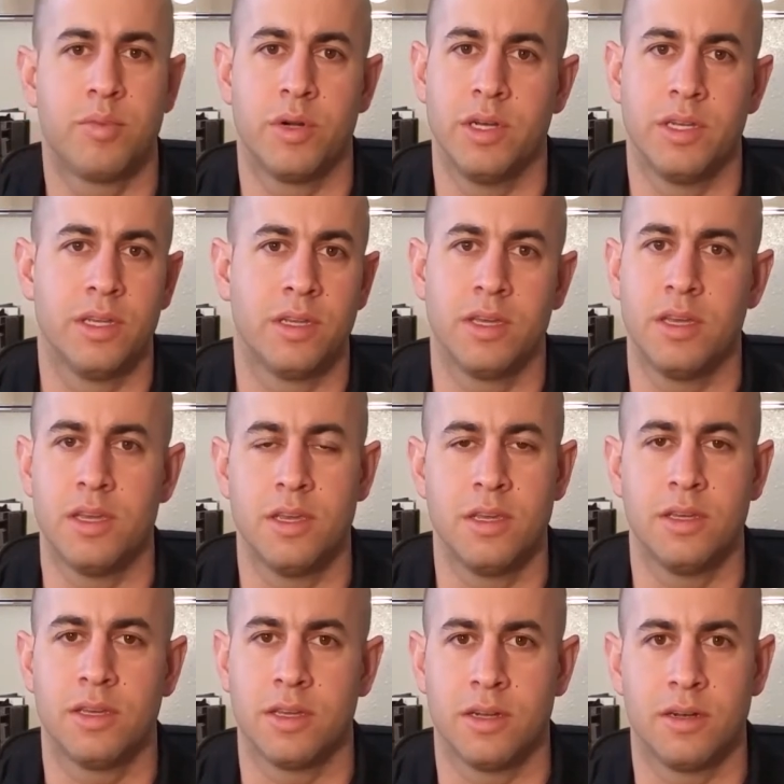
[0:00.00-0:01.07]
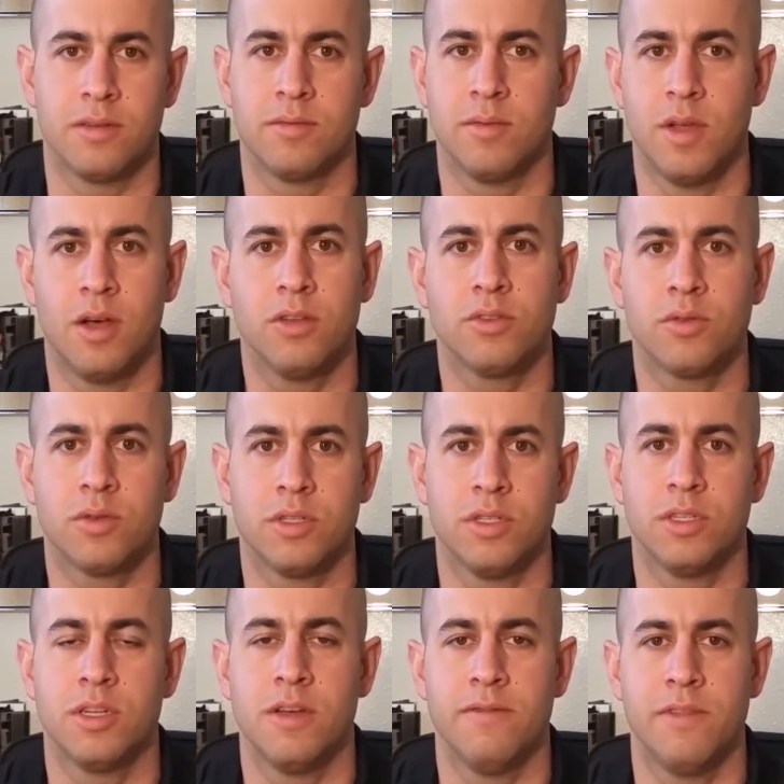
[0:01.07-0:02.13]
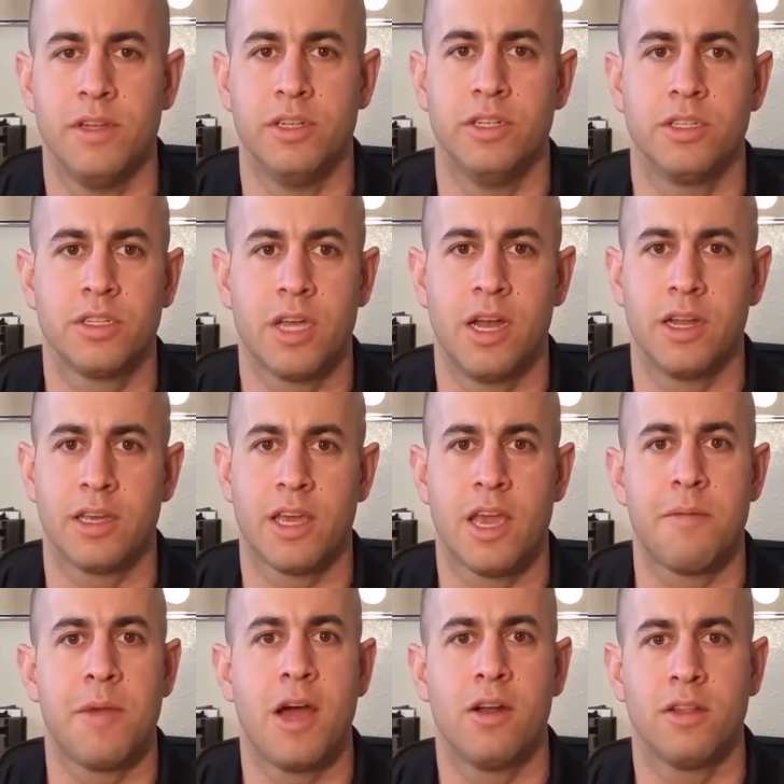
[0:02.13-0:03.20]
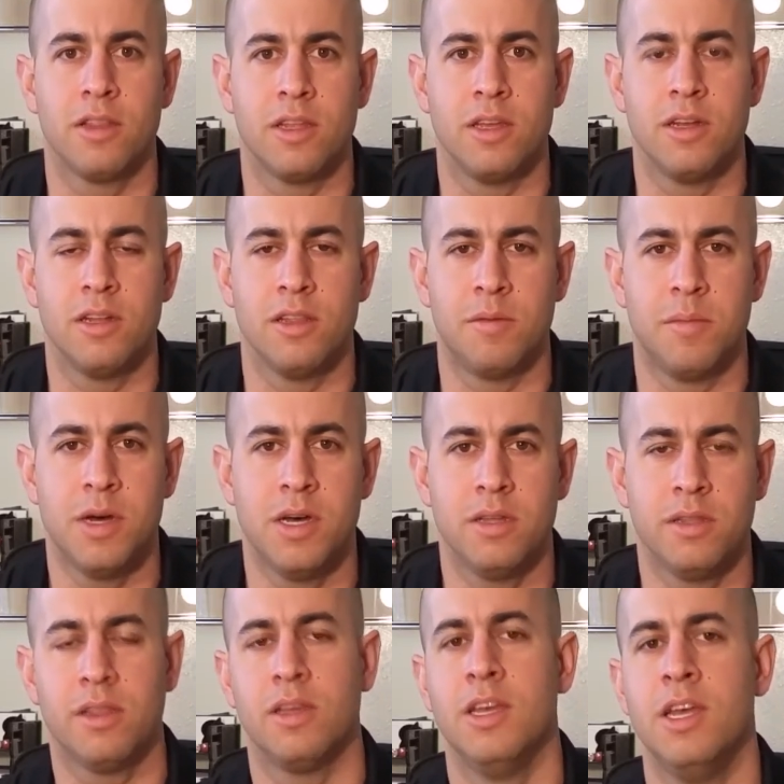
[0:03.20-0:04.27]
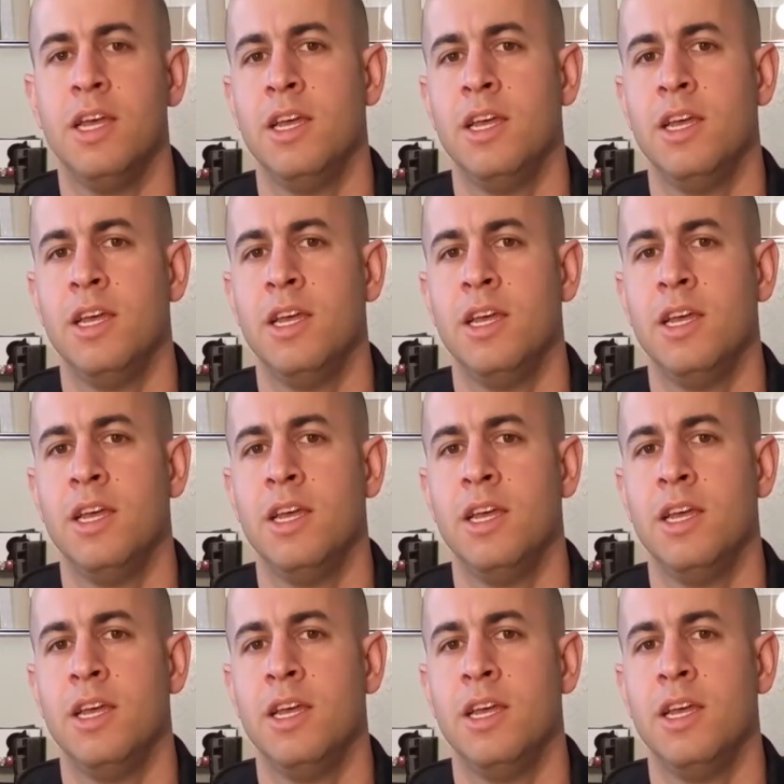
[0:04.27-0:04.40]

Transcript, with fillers: printing ink and all sorts of stuff that just kind of came out at the end of the month.